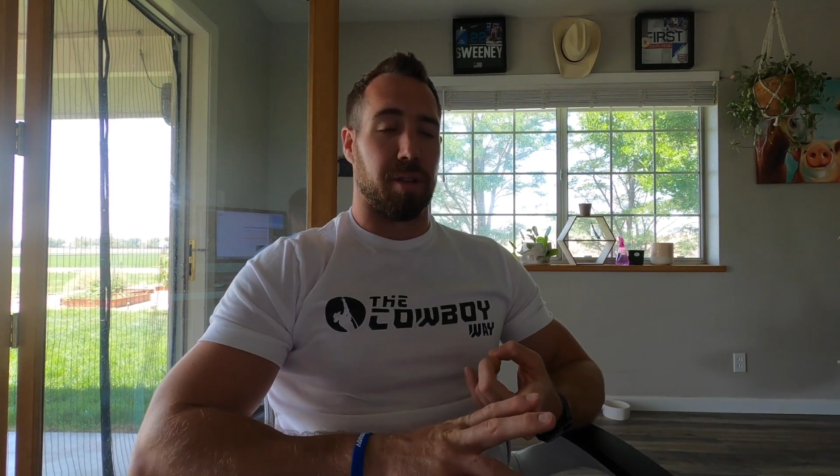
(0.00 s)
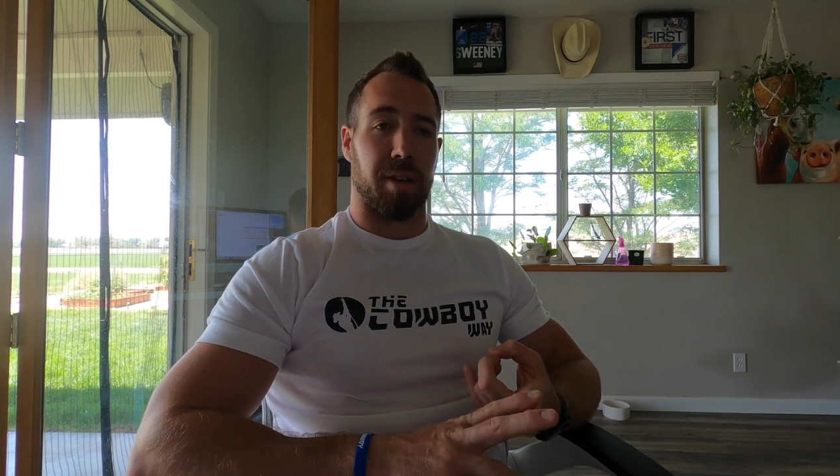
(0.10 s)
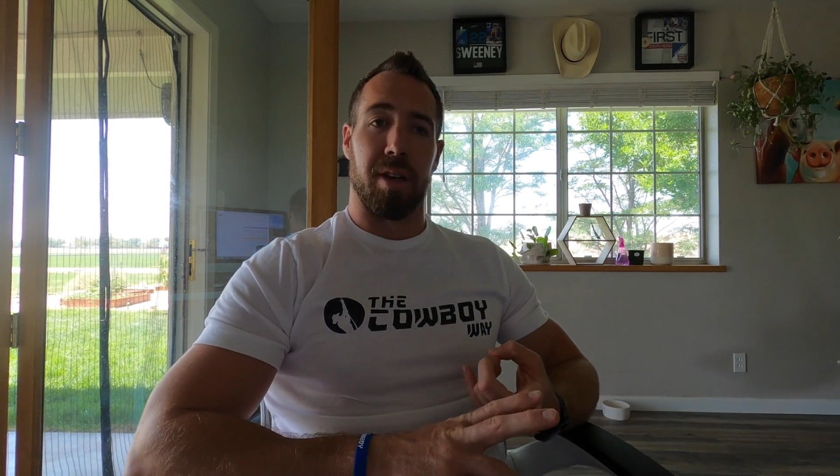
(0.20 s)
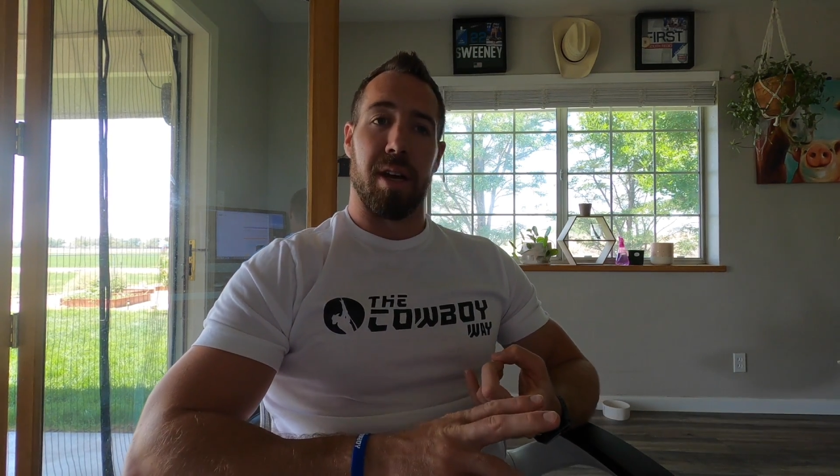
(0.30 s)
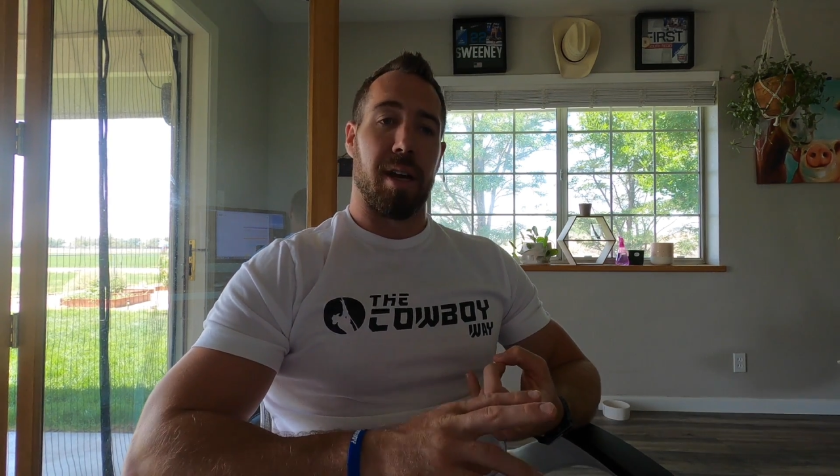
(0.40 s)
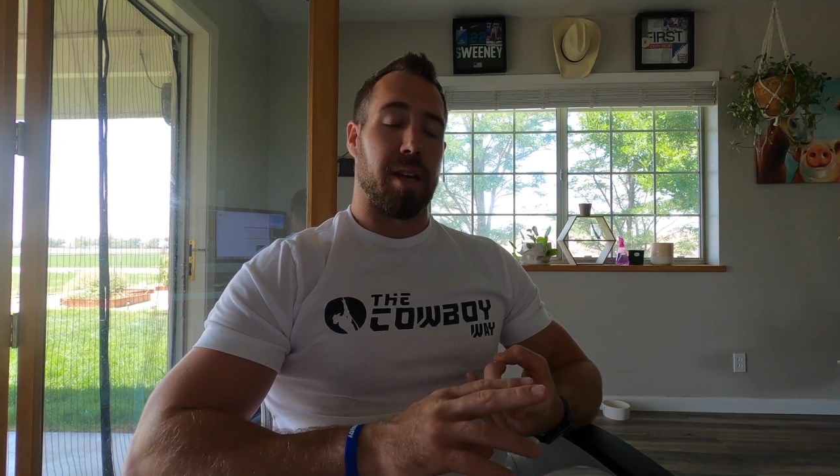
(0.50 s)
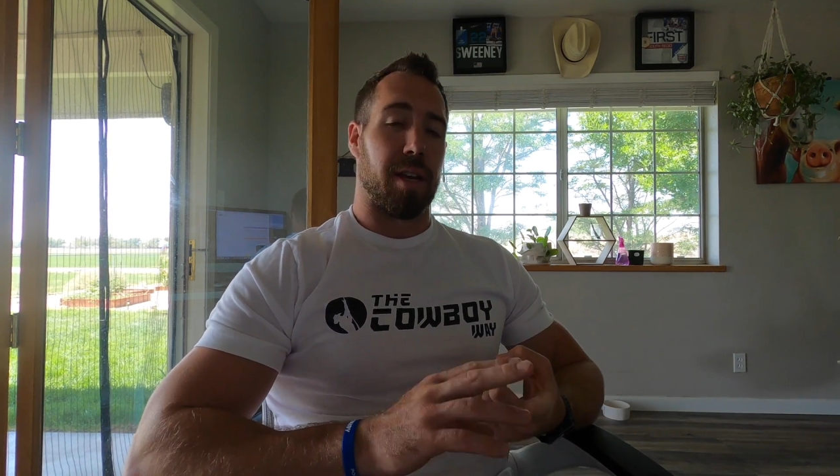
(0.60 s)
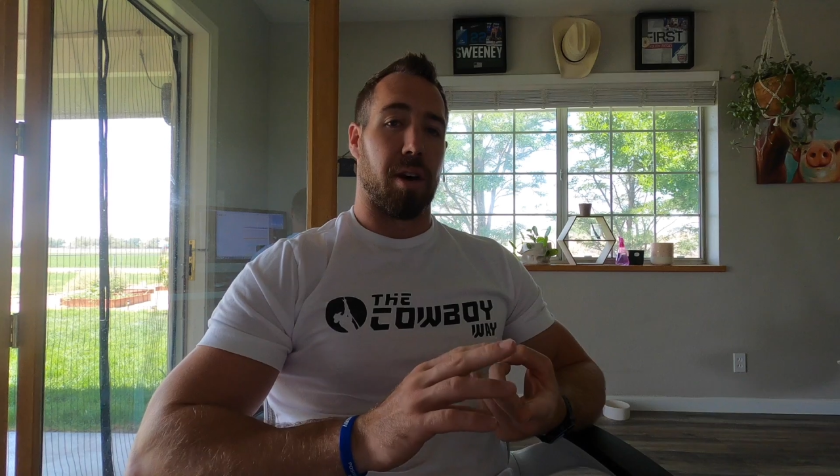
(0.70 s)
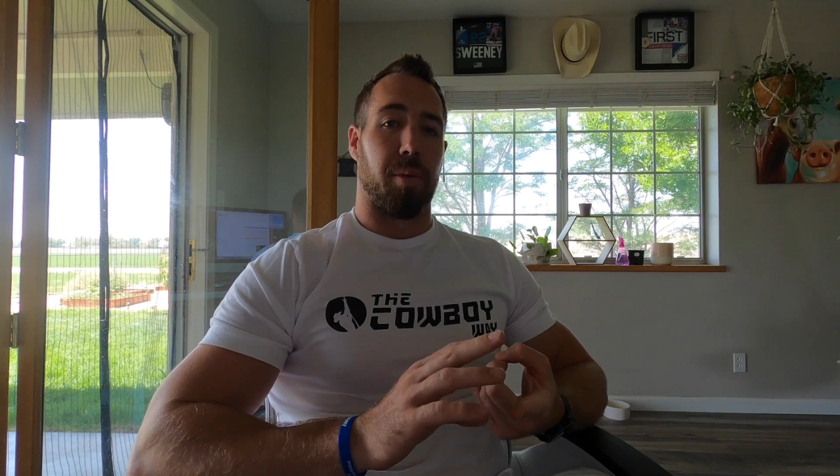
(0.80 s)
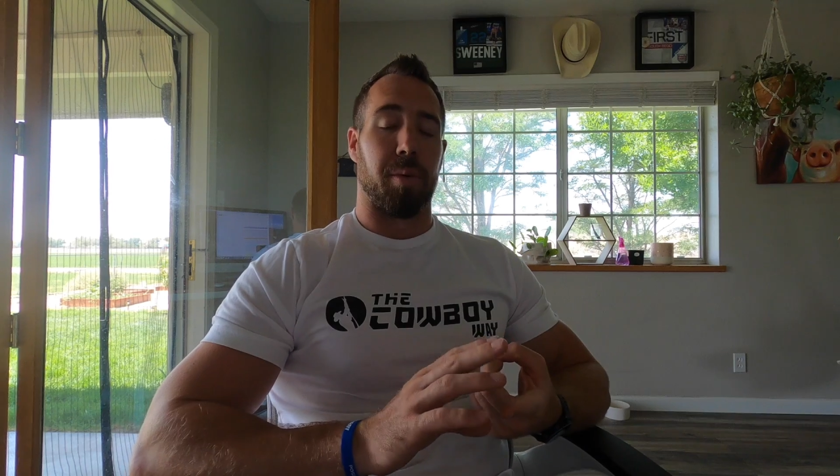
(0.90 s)

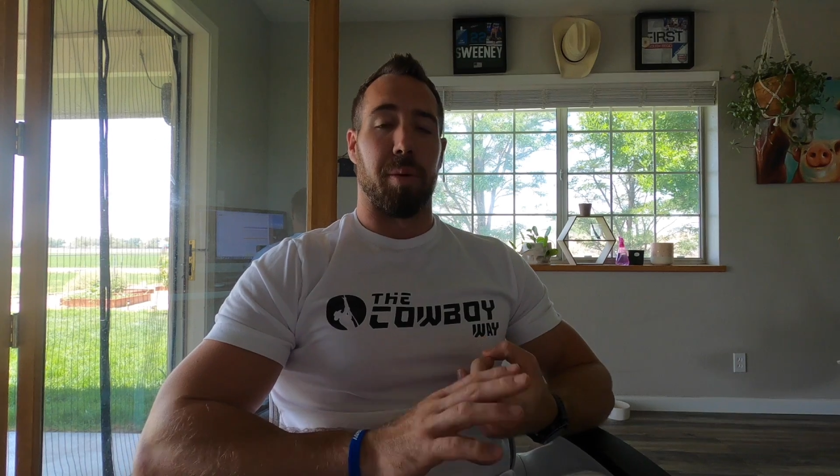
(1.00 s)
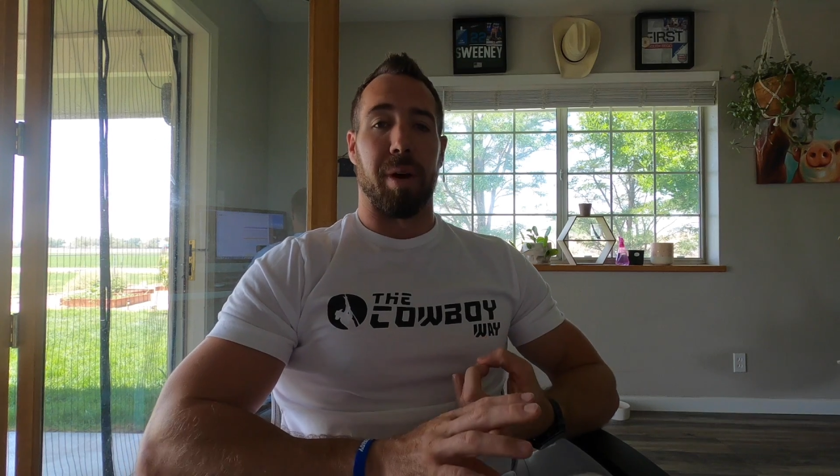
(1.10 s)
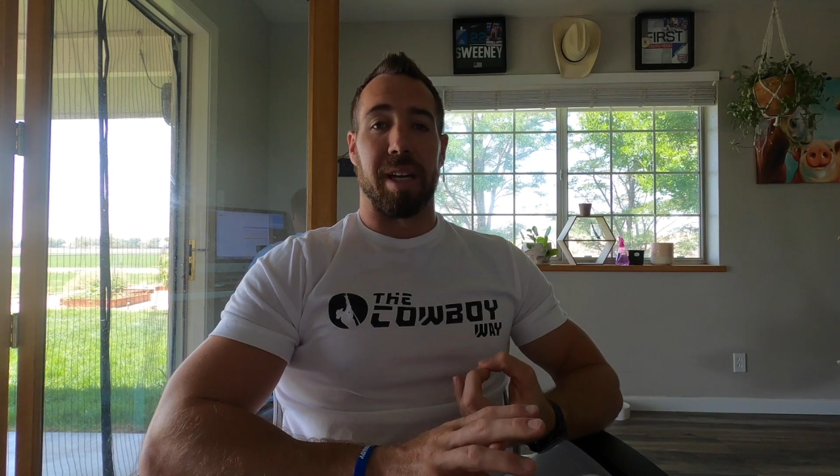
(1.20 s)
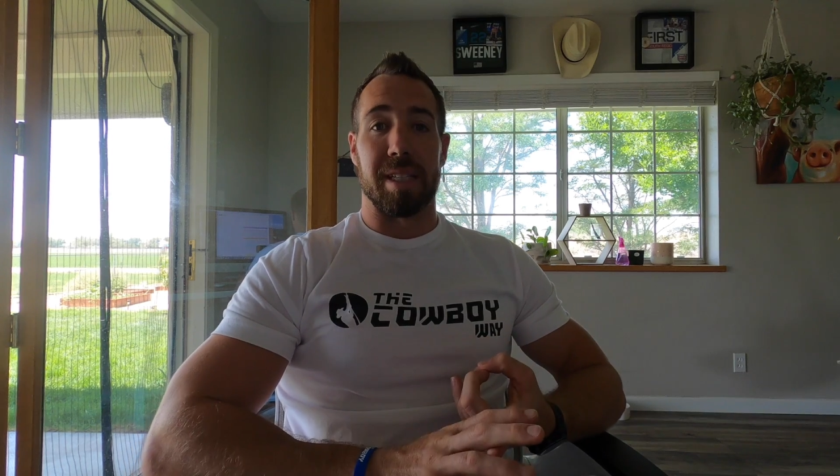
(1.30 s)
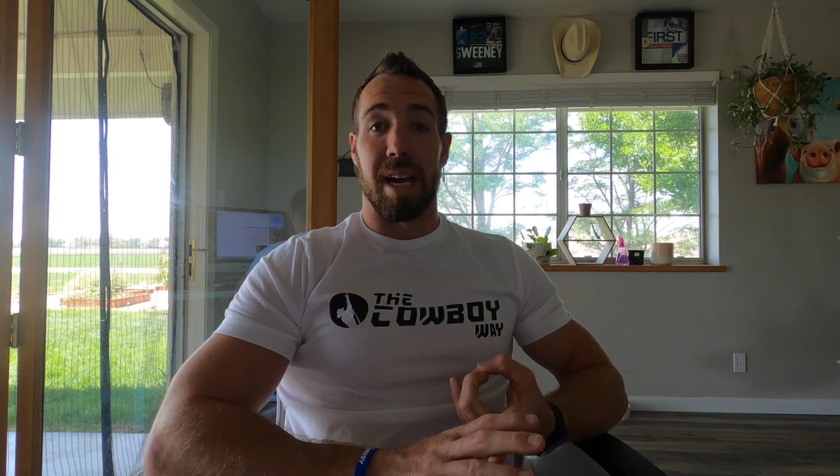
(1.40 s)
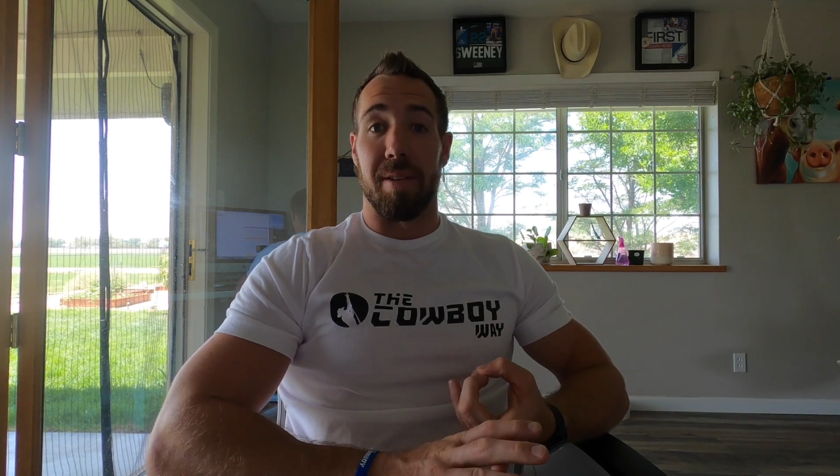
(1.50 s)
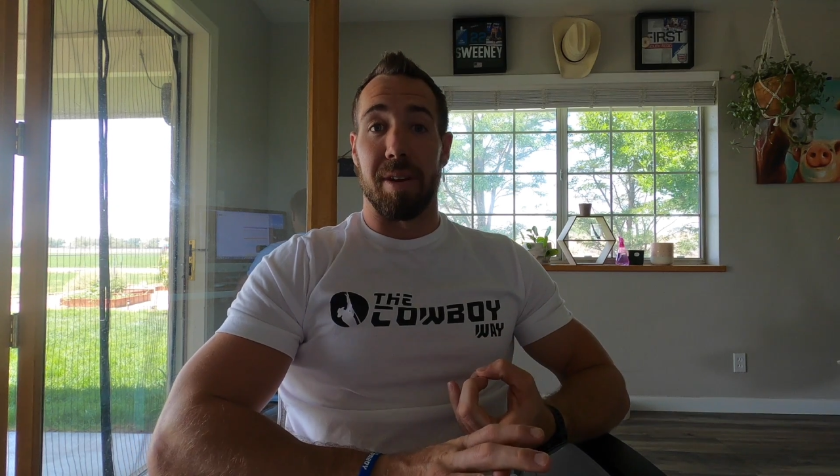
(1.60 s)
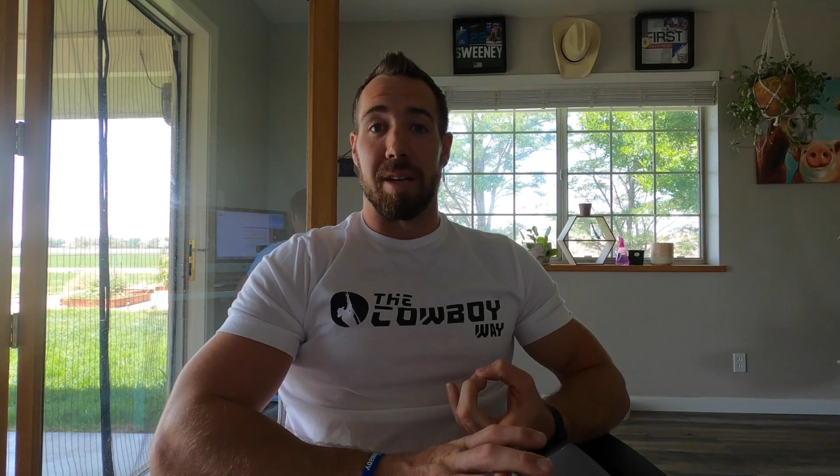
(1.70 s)
when the weight gets heavy,